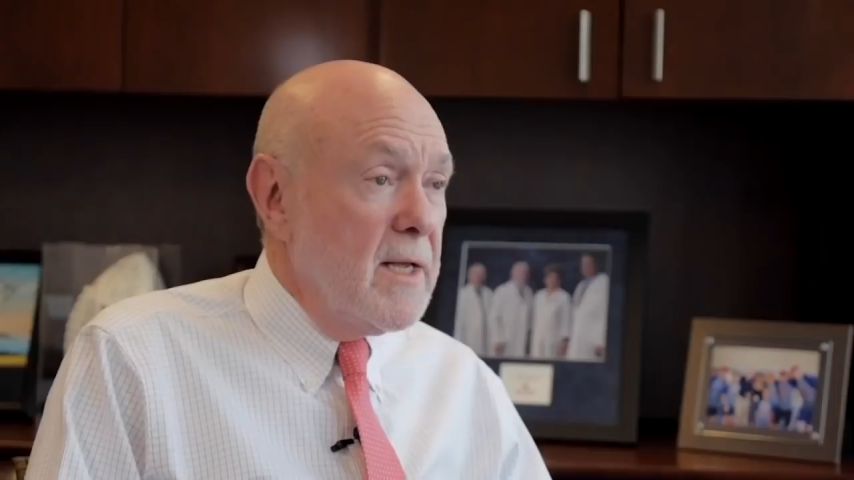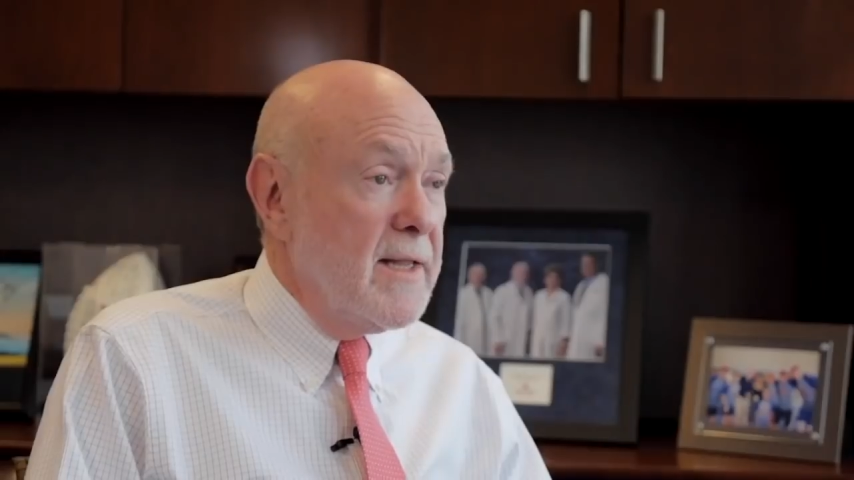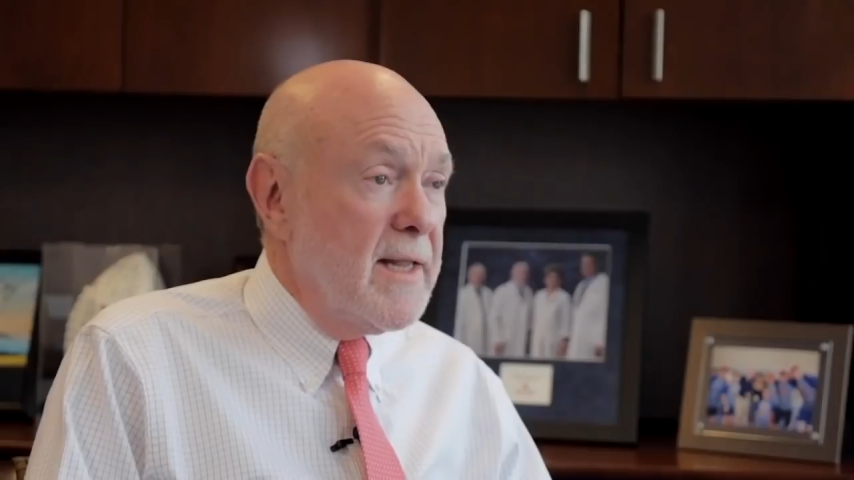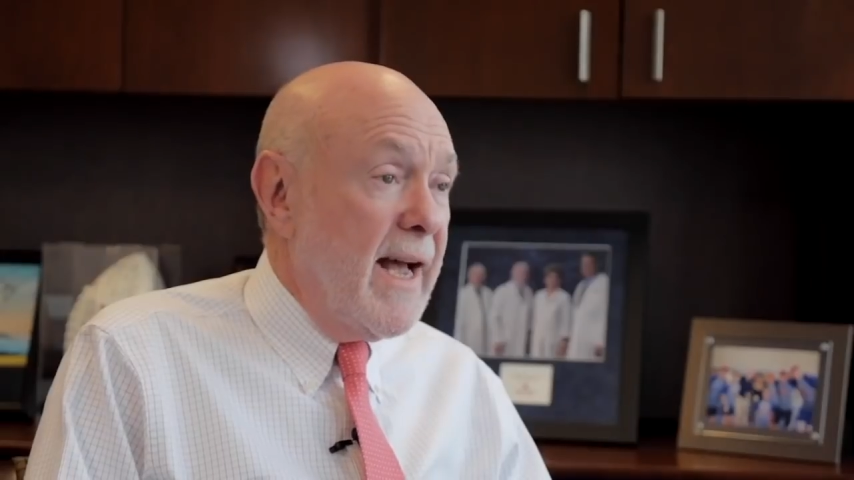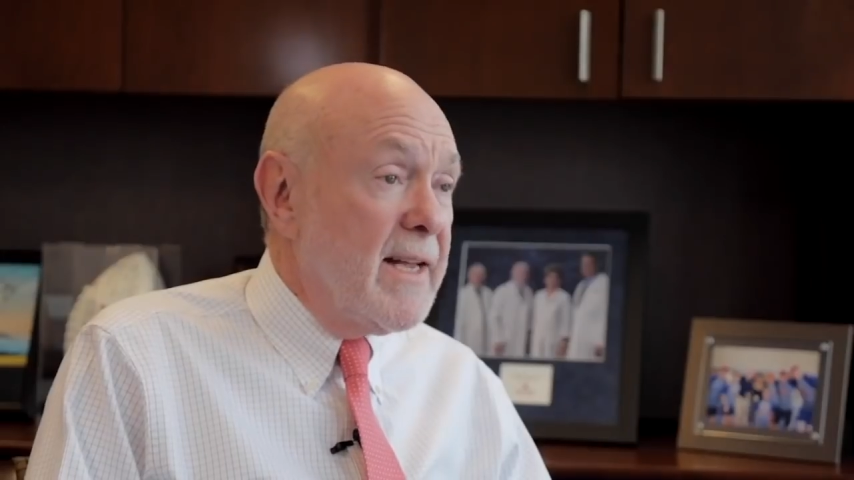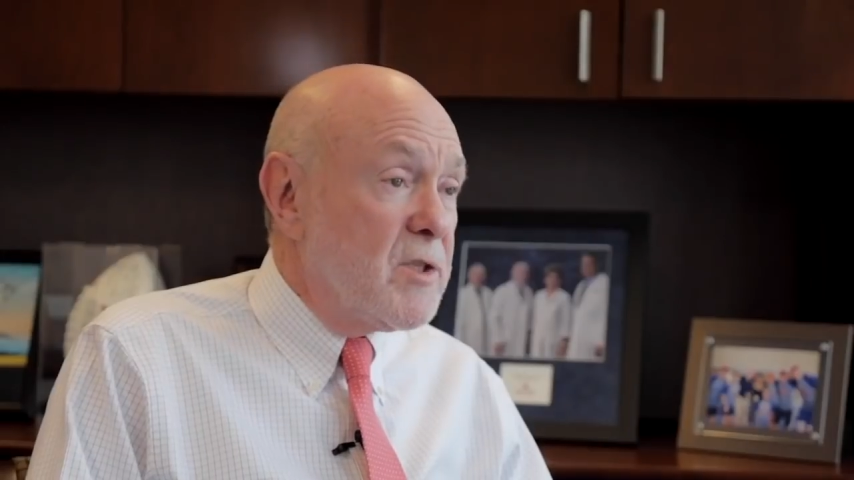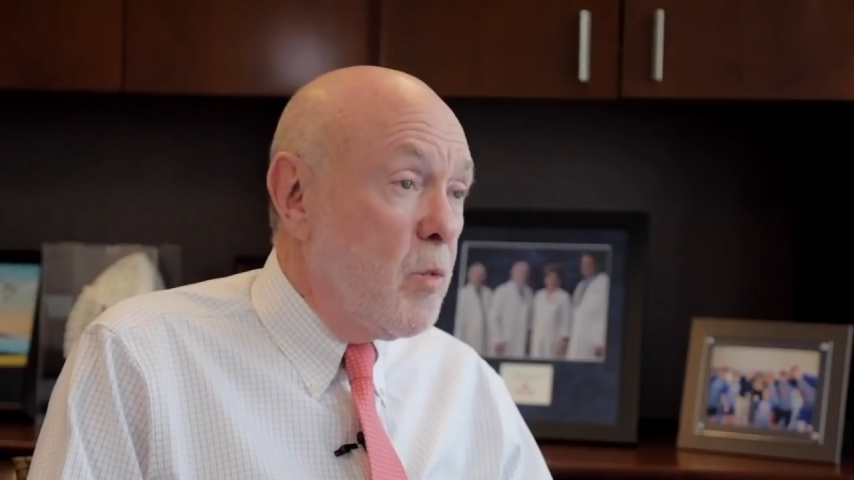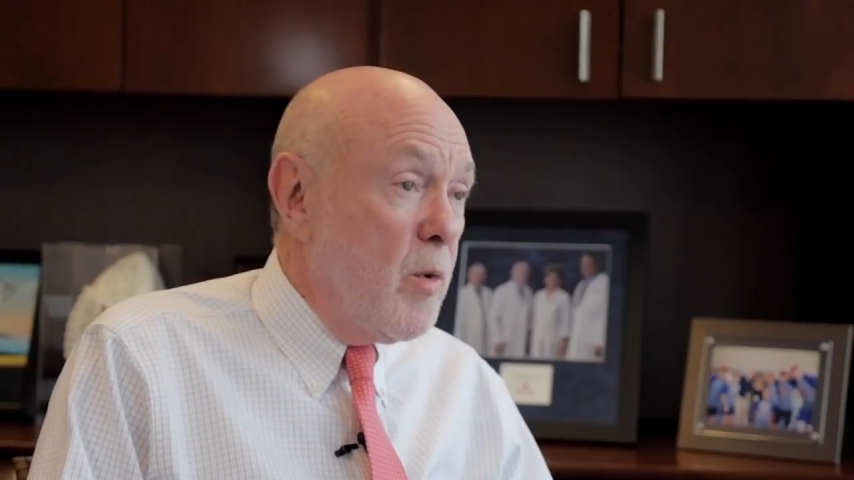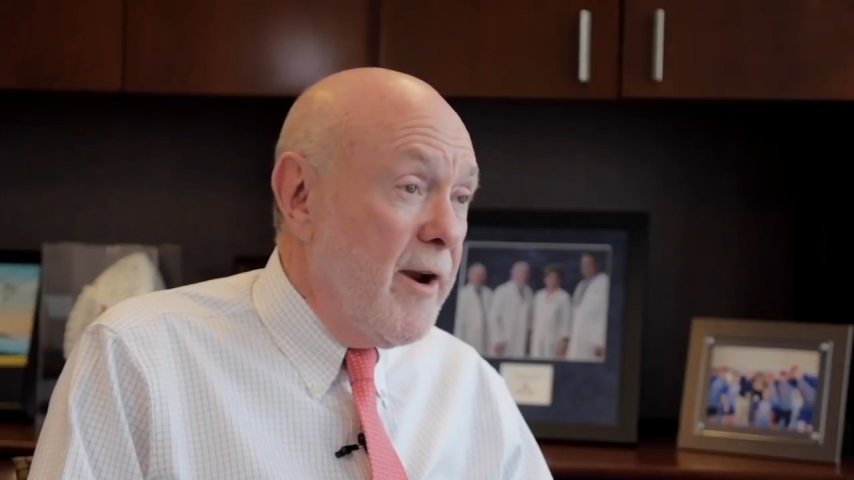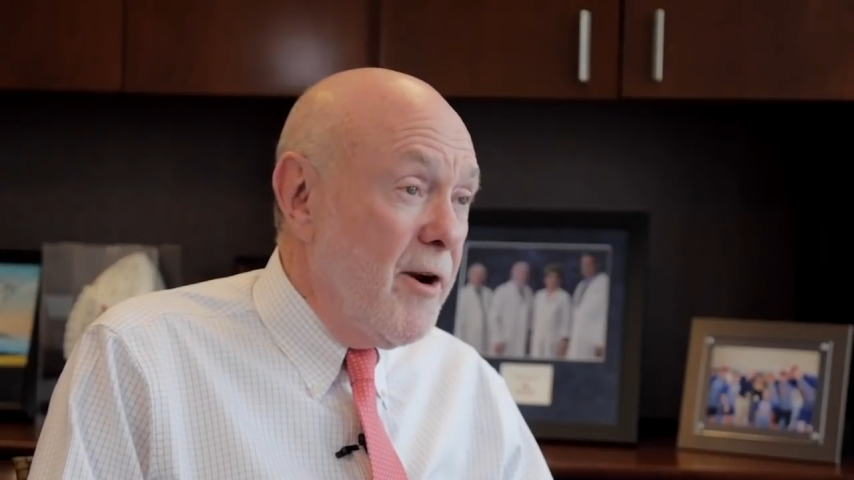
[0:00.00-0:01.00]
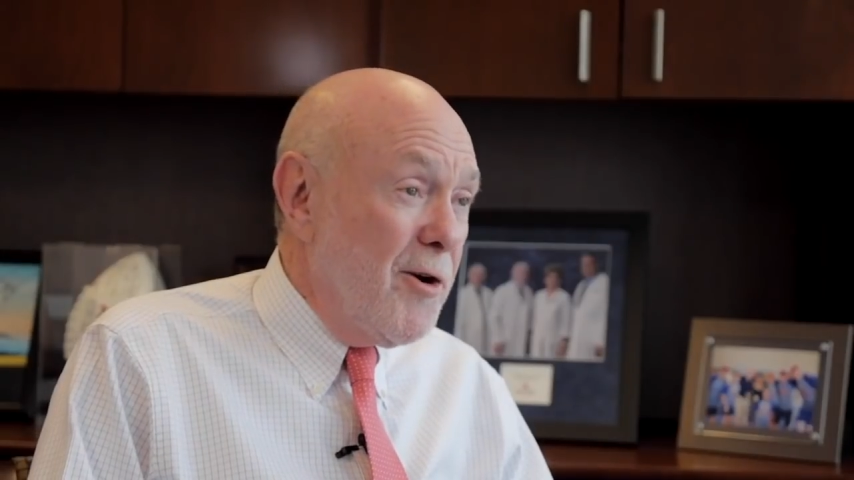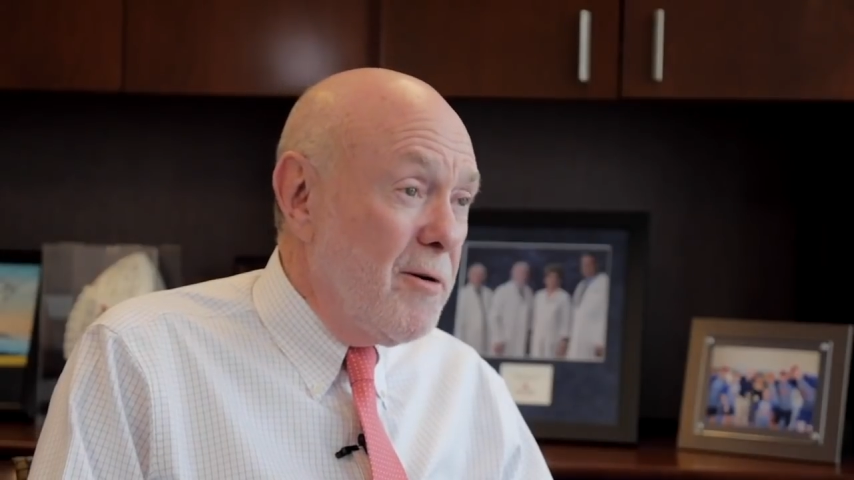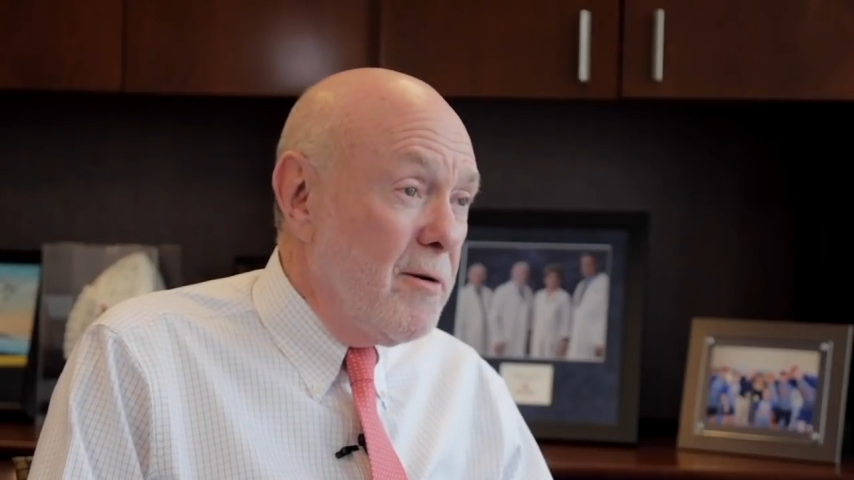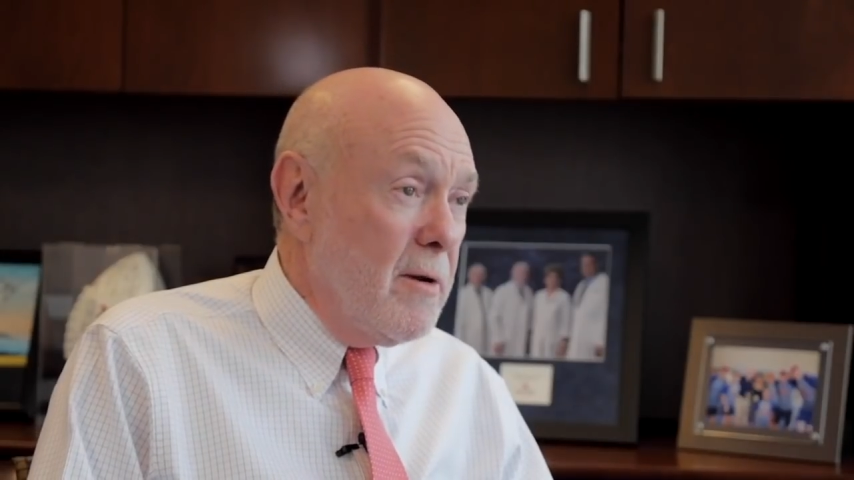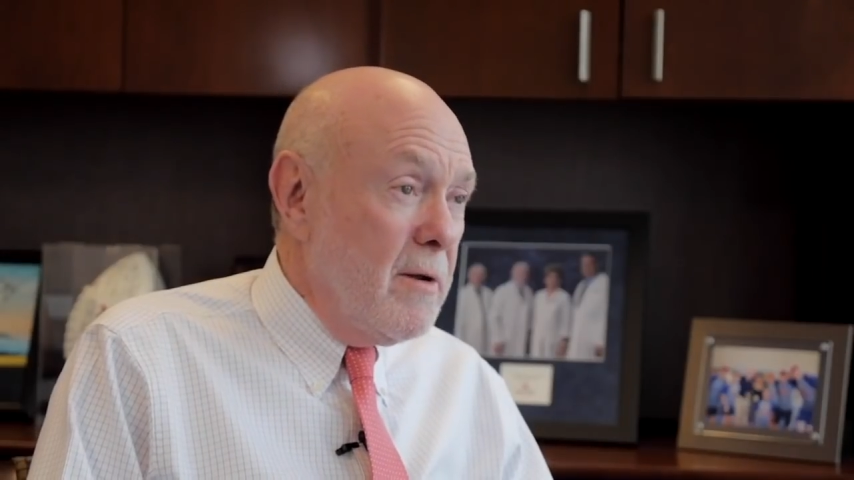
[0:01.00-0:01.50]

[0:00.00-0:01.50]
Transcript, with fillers: That's where